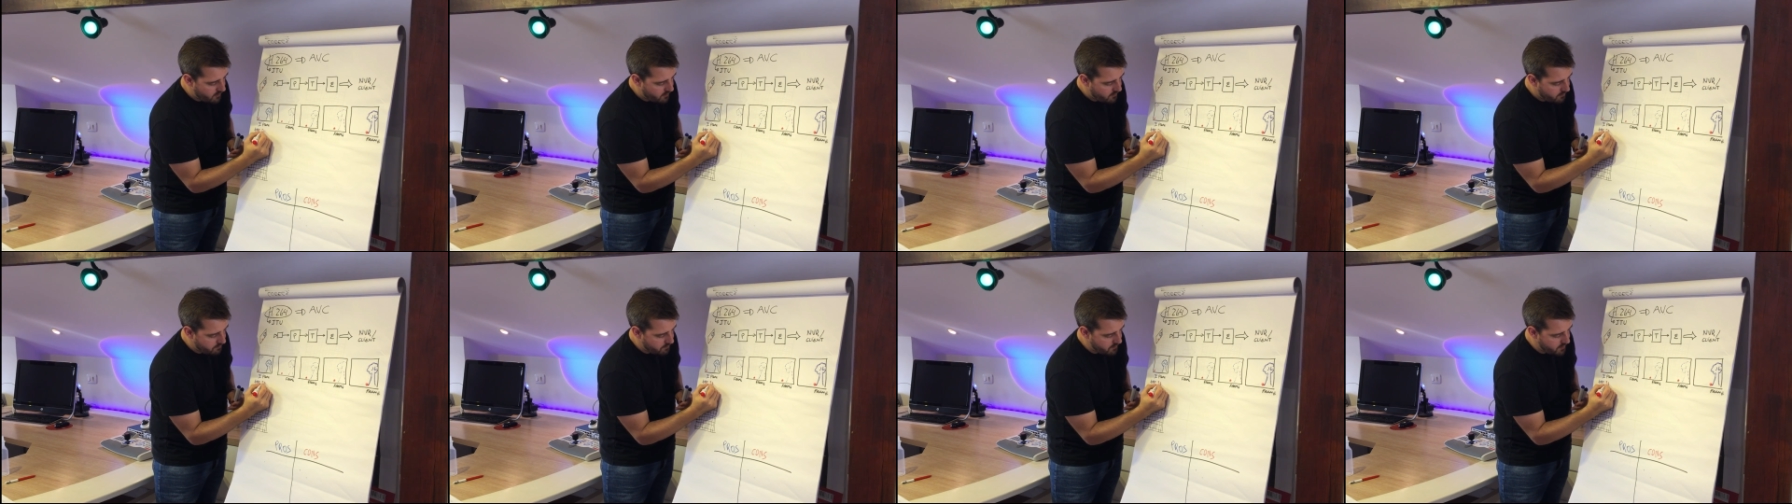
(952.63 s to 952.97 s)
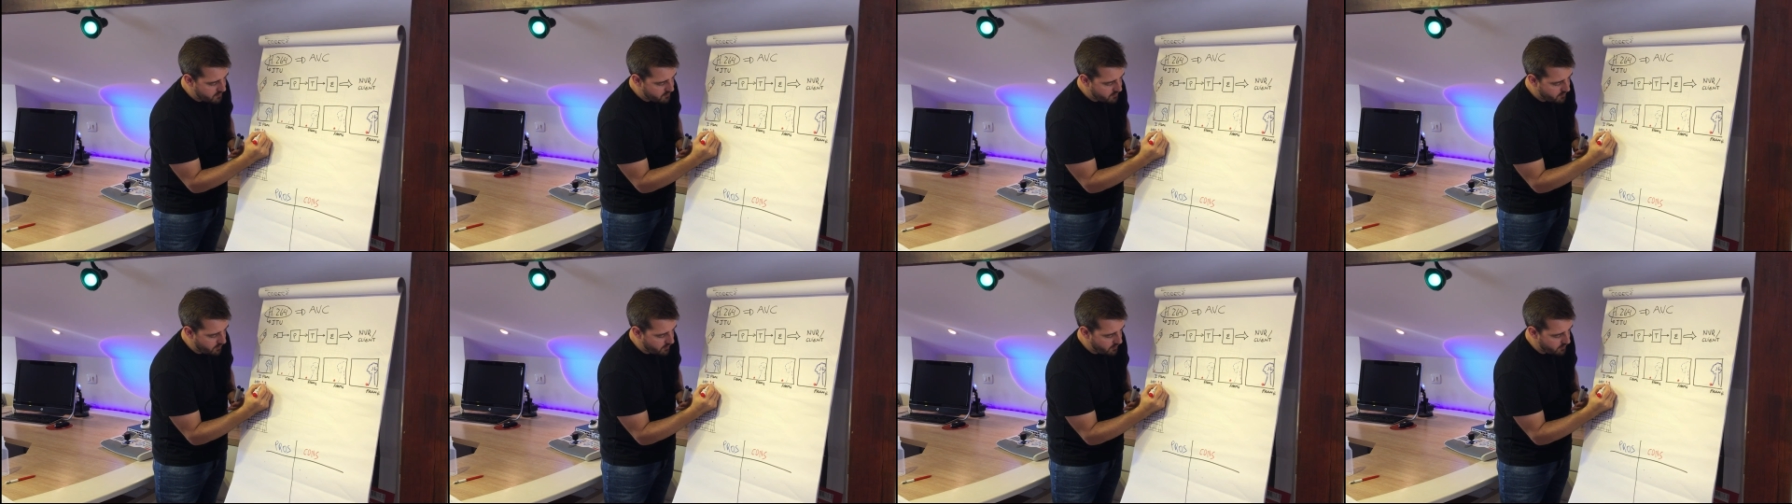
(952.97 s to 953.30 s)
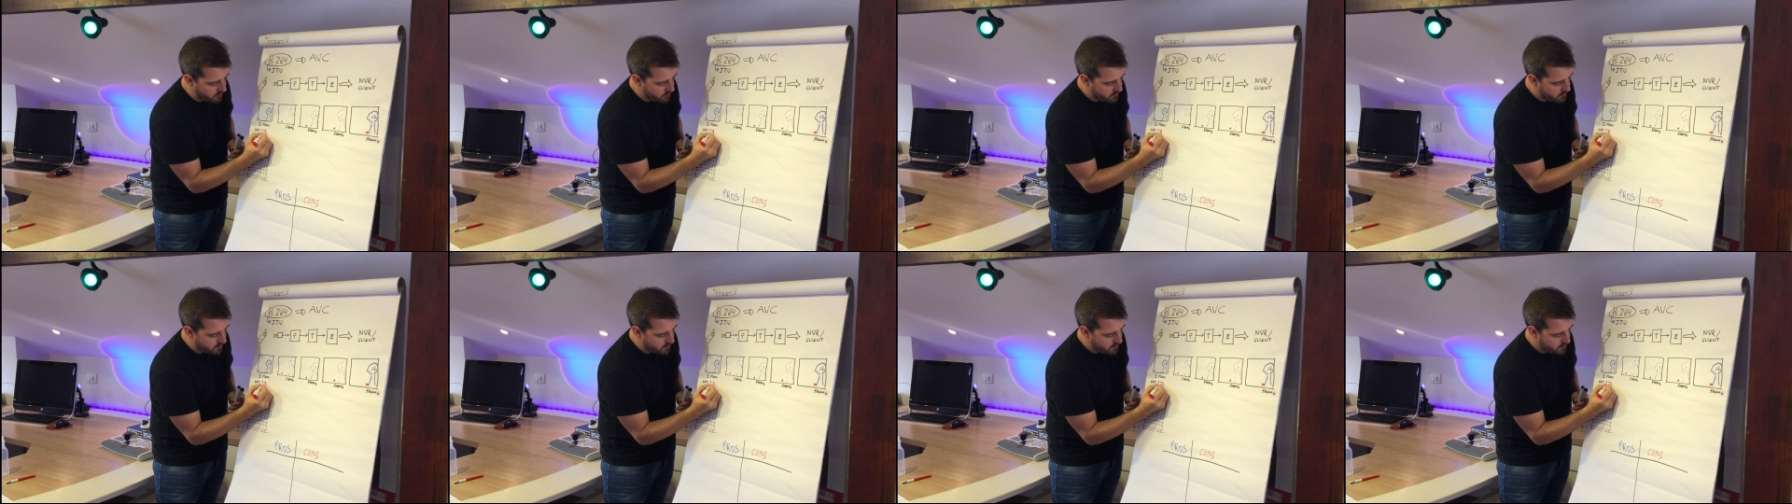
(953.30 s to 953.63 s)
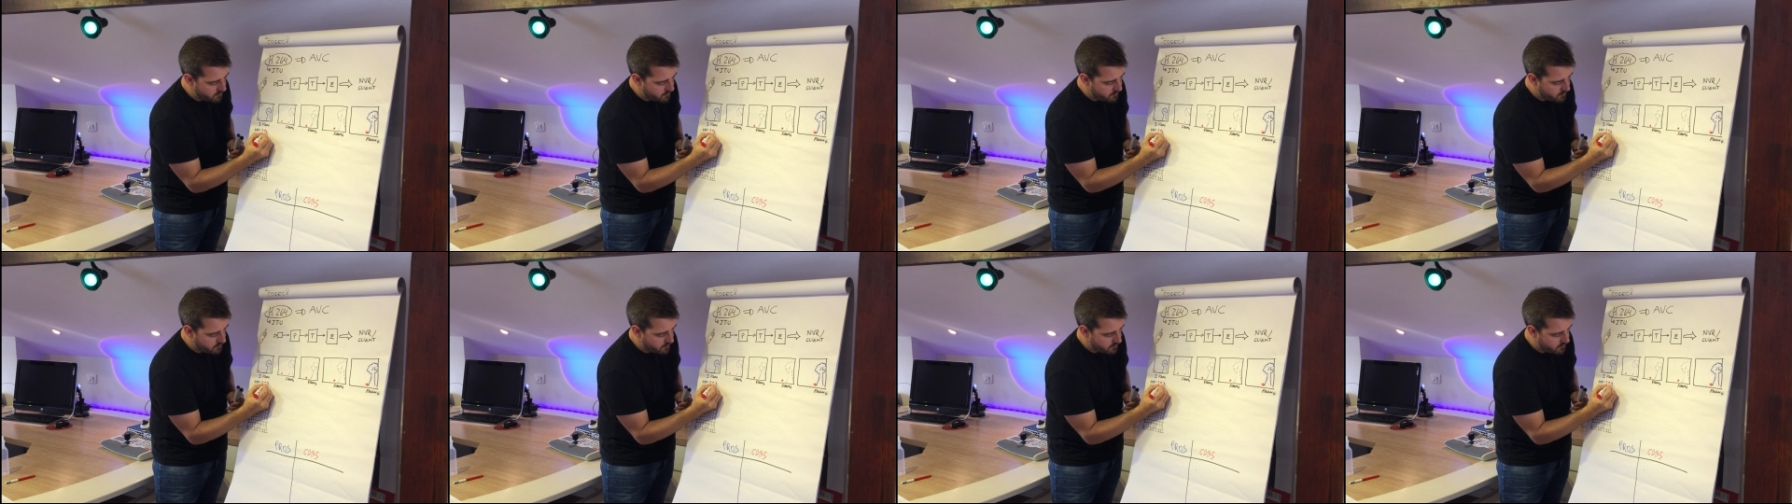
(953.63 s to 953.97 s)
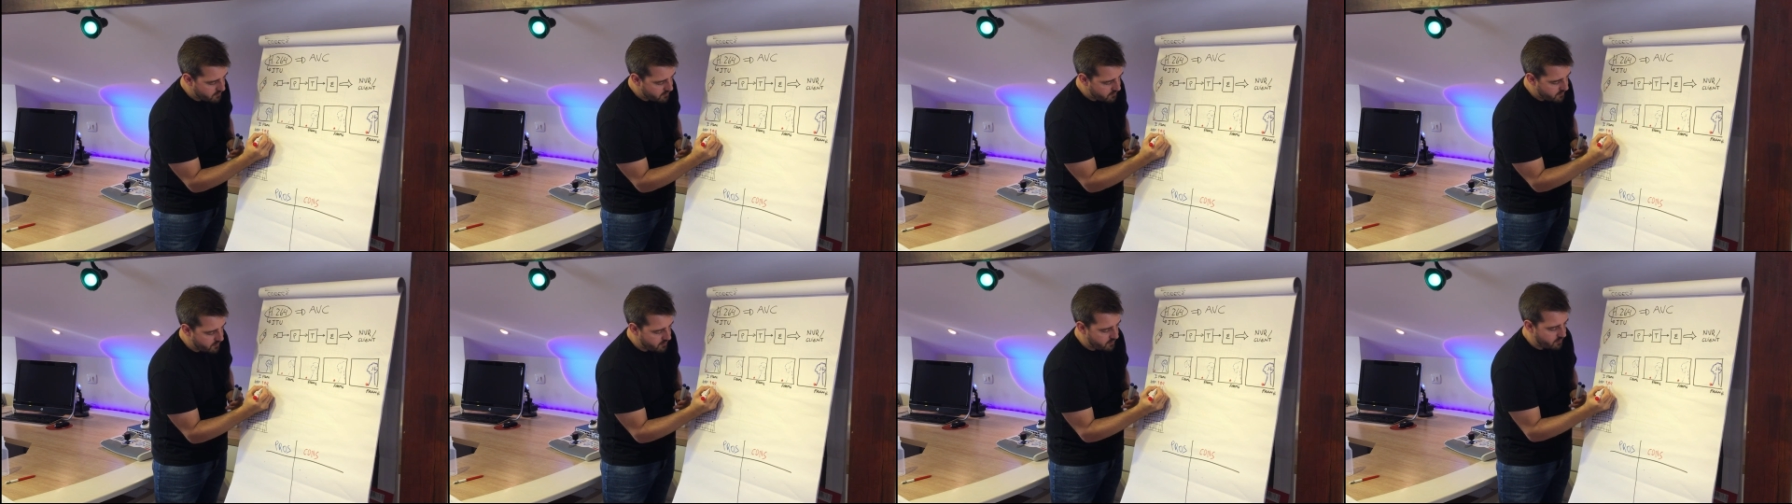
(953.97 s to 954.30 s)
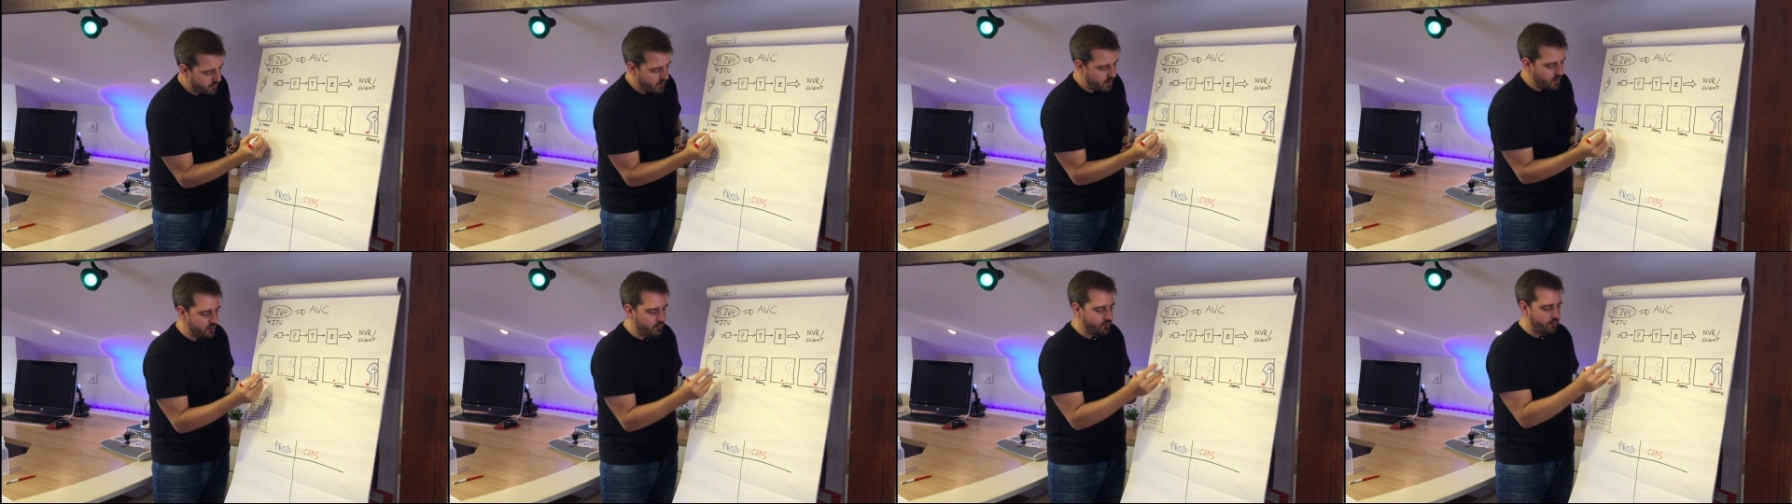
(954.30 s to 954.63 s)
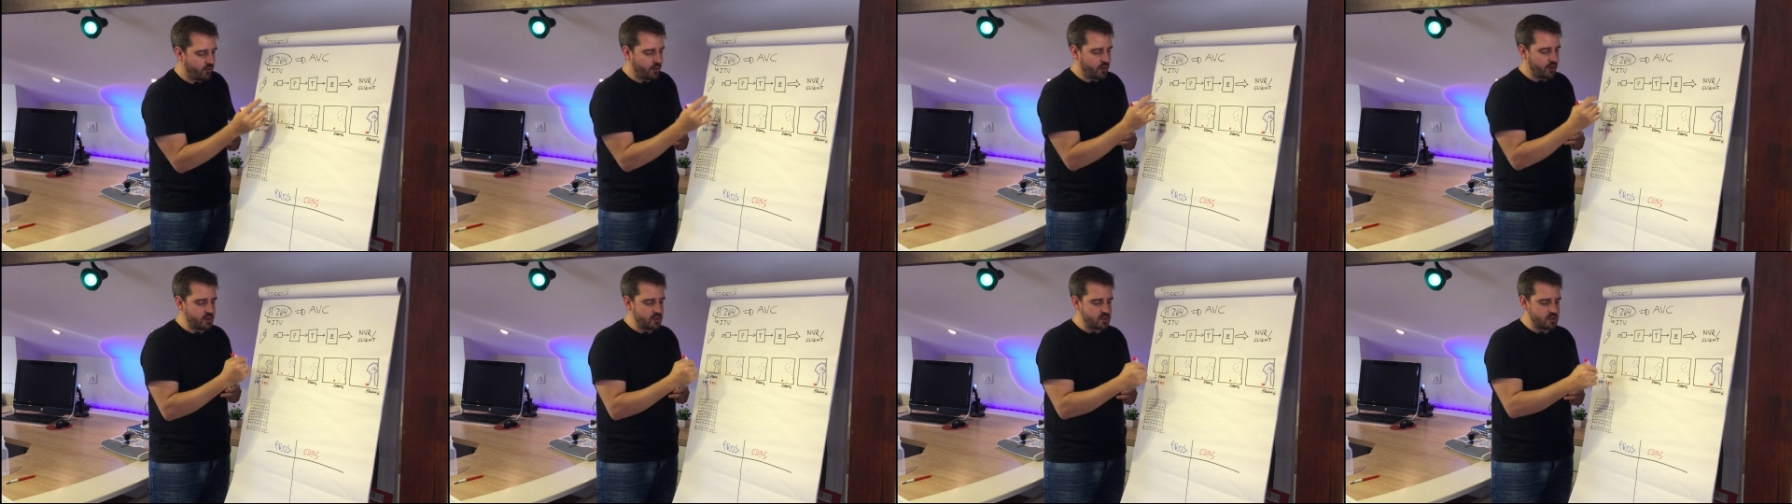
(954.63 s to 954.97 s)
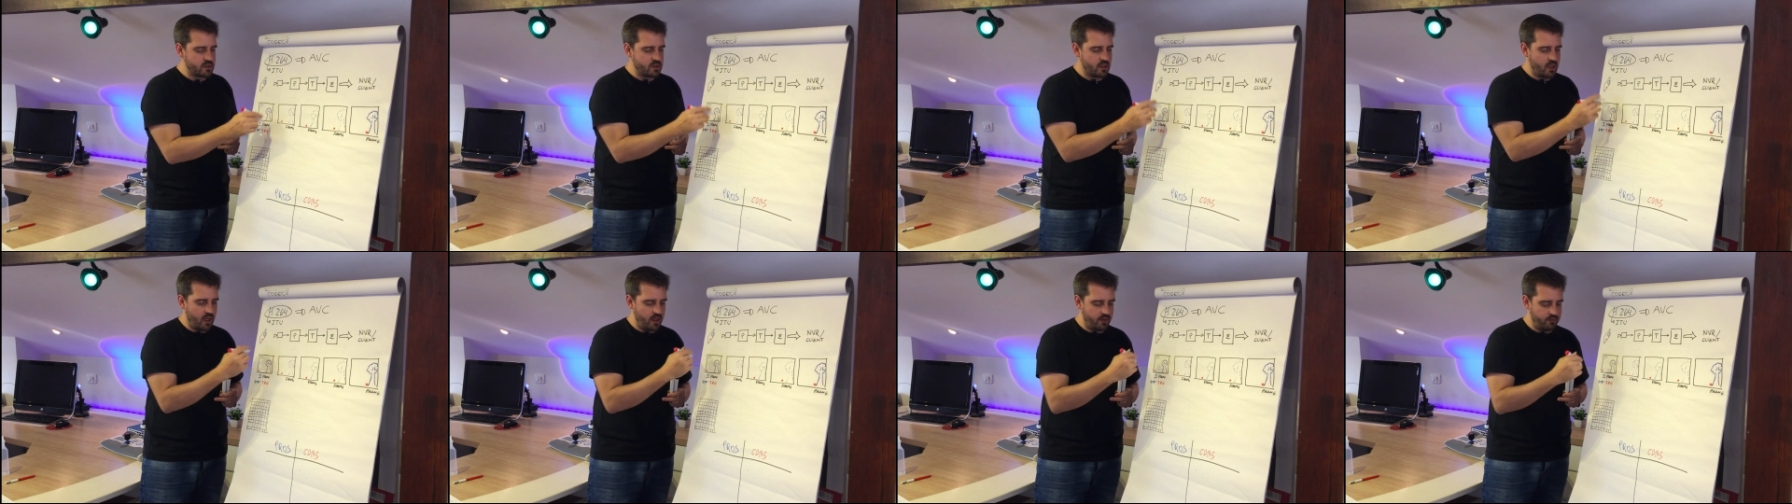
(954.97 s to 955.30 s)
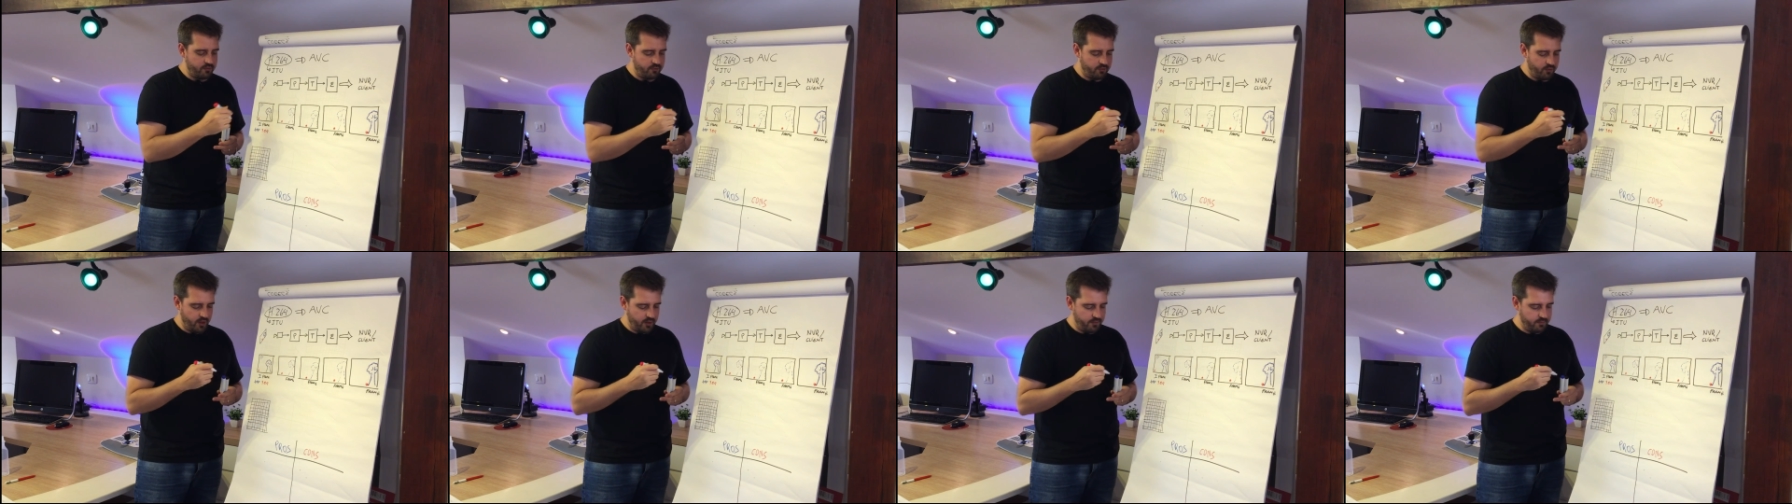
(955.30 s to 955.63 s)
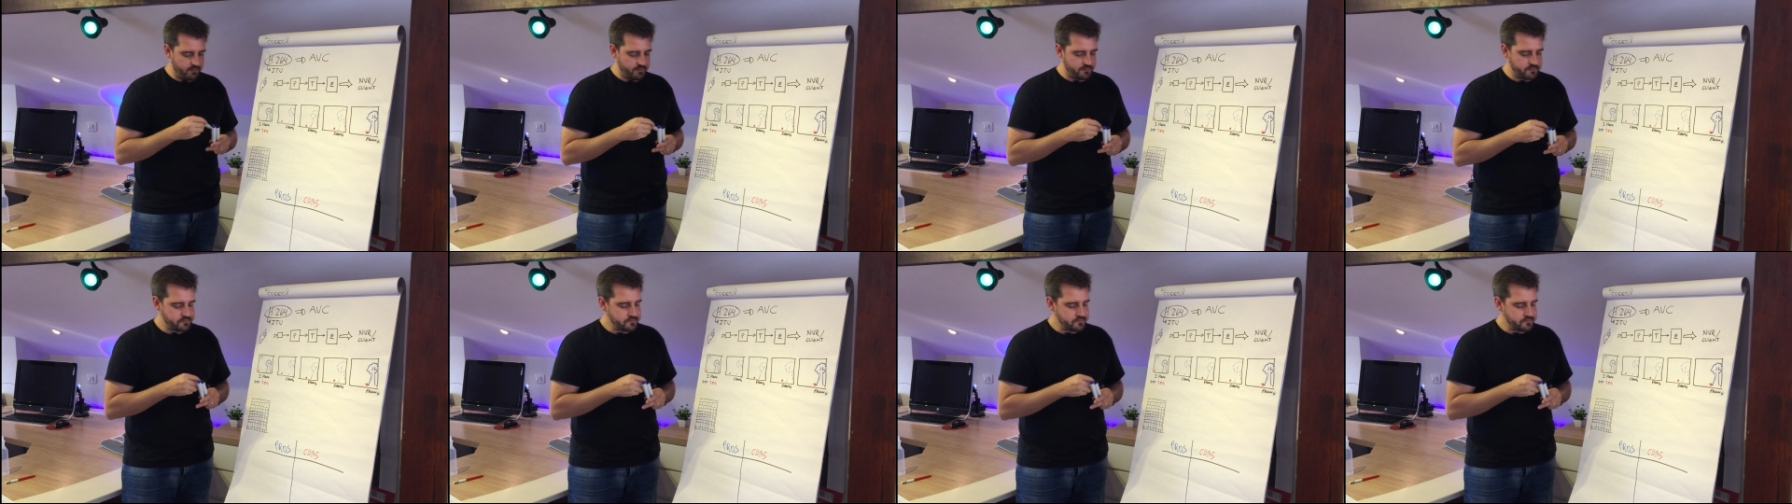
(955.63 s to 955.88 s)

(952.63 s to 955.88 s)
bitrate, right, for this iframe.